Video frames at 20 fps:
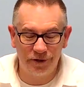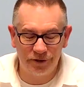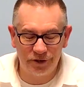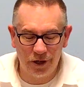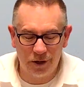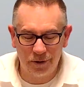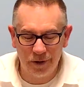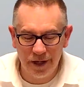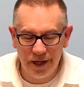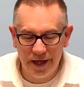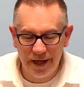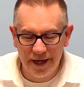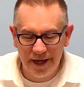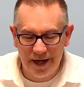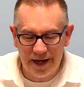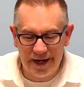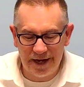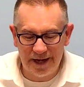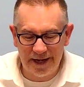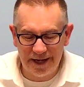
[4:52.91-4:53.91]
So
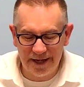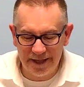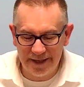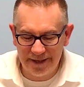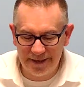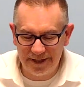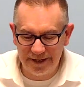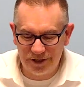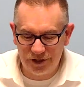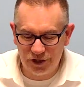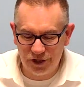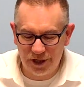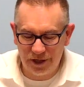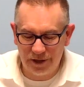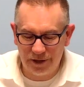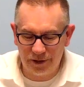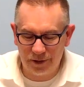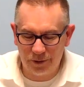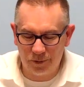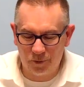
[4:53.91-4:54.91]
this
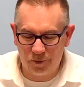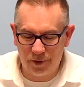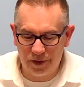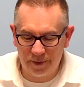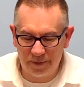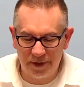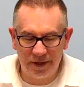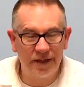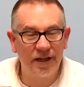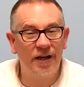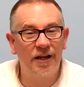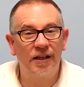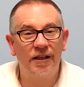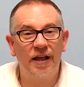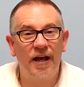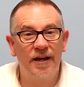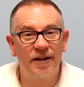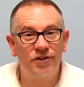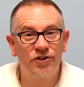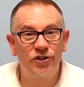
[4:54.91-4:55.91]
year we've been getting a
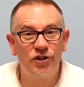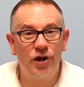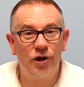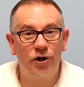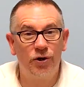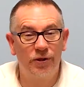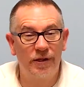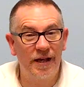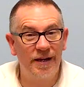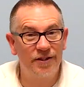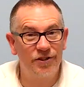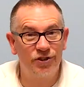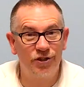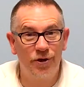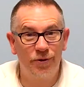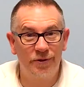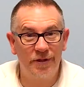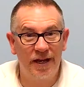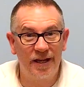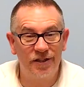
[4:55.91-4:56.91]
lot of
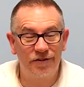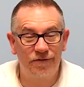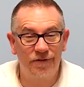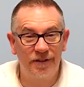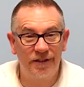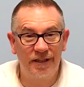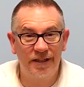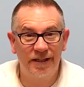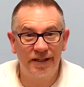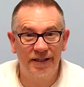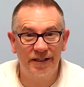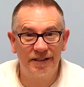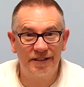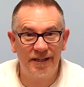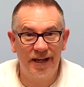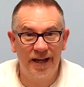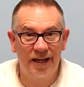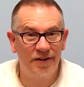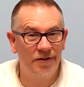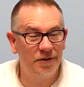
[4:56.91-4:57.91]
snow days for the kids,
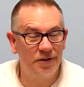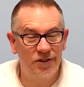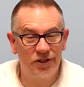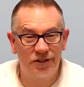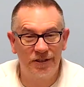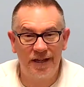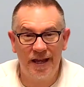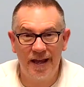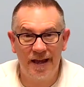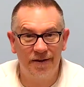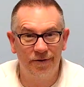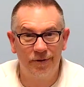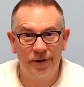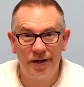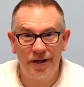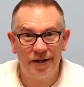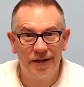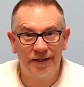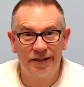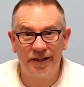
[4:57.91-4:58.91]
and we just can't
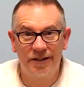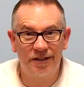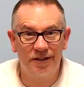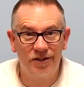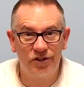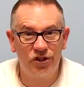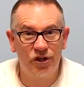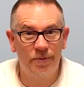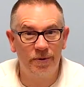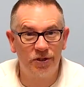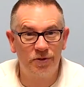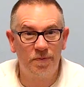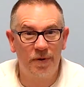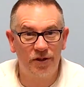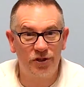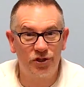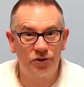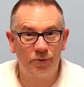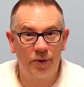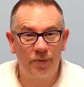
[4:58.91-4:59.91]
get to the gym as
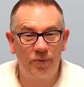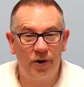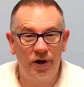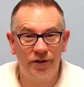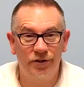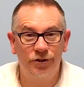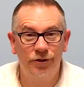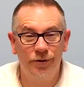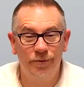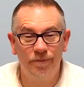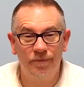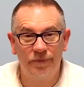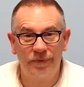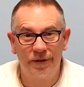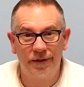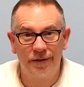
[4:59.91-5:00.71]
much as we want to.